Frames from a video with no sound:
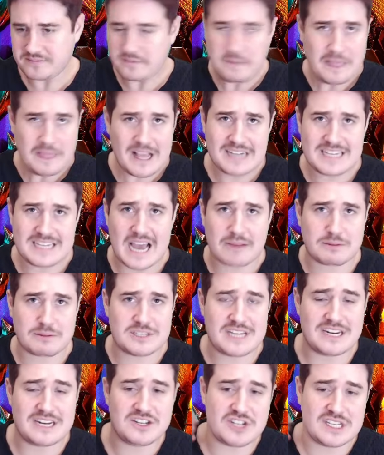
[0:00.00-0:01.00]
attack
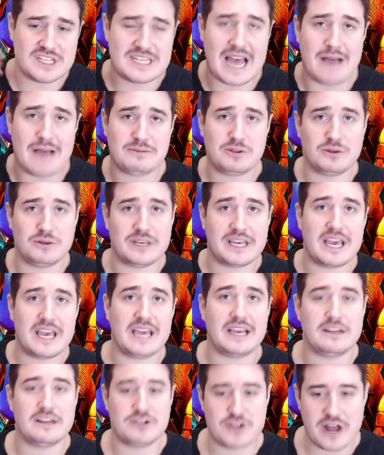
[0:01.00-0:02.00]
percentage is absolutely
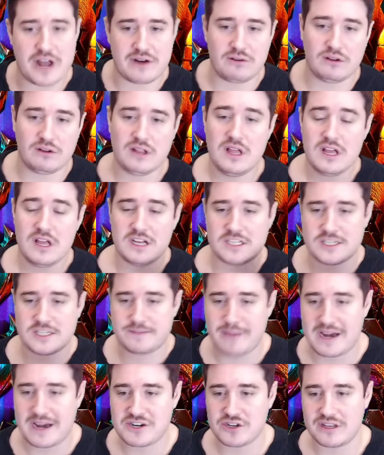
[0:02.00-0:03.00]
king in general,
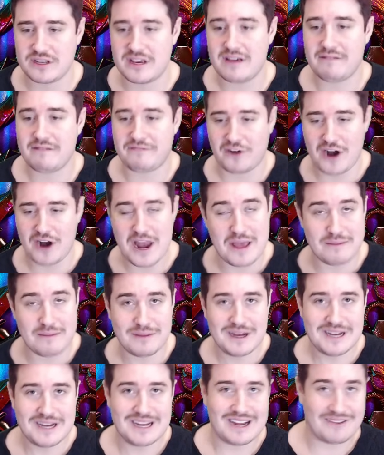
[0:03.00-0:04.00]
especially for him,
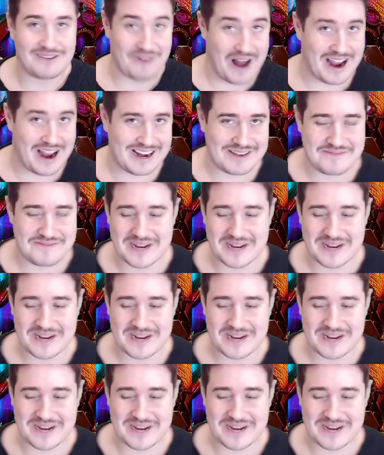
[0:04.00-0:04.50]
right?